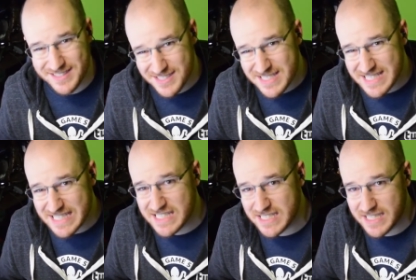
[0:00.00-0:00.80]
it's in
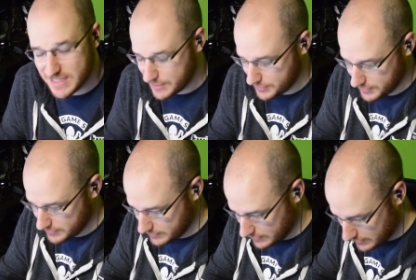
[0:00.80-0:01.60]
decent condition.
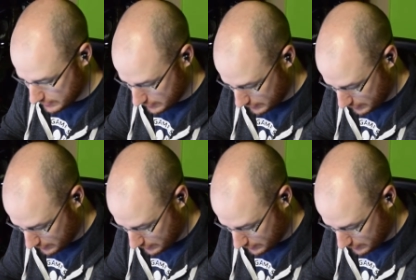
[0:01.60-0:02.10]
You